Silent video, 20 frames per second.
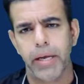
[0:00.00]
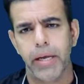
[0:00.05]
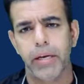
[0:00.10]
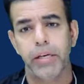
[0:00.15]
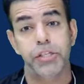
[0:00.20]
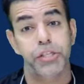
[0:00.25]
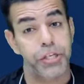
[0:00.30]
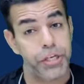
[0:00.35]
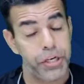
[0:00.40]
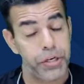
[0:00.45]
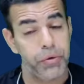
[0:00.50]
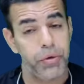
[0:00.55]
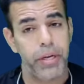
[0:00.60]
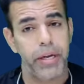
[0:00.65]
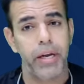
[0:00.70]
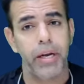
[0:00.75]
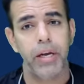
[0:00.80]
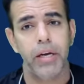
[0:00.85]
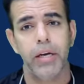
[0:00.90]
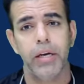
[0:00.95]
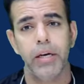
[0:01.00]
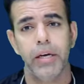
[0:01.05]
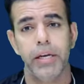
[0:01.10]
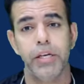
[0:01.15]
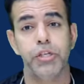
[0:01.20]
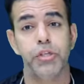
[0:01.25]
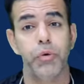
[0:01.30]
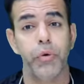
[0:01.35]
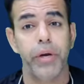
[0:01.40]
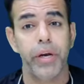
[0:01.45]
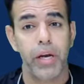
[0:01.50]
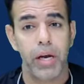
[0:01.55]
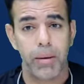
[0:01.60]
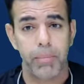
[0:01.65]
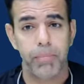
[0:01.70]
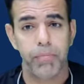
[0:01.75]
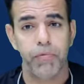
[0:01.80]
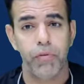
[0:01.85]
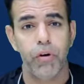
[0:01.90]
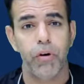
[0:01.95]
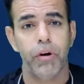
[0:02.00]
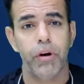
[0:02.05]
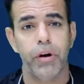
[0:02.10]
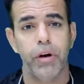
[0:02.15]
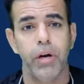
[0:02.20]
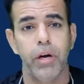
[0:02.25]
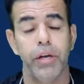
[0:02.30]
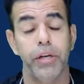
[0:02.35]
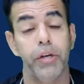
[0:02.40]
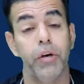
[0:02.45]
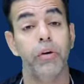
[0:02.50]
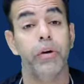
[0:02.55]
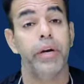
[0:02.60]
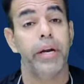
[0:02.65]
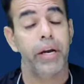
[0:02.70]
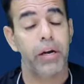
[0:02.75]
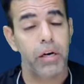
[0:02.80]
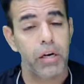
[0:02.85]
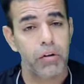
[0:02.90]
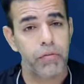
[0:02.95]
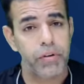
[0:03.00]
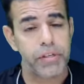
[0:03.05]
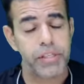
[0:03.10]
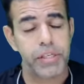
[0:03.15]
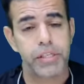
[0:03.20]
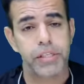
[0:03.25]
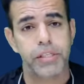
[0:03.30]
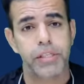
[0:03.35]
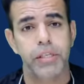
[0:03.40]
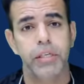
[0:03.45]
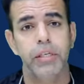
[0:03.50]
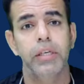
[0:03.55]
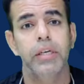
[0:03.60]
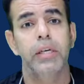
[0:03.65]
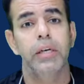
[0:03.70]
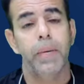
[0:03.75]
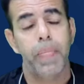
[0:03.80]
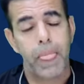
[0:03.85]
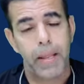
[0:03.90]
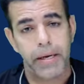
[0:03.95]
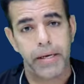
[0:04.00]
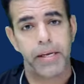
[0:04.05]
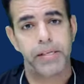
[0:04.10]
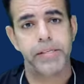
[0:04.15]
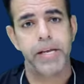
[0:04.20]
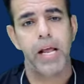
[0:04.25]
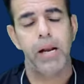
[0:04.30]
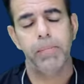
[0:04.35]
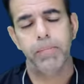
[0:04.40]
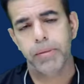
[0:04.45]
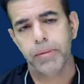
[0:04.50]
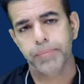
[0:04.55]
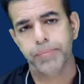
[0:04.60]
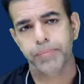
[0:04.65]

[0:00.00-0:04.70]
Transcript: and scheduling and showing up for your regular visits does help.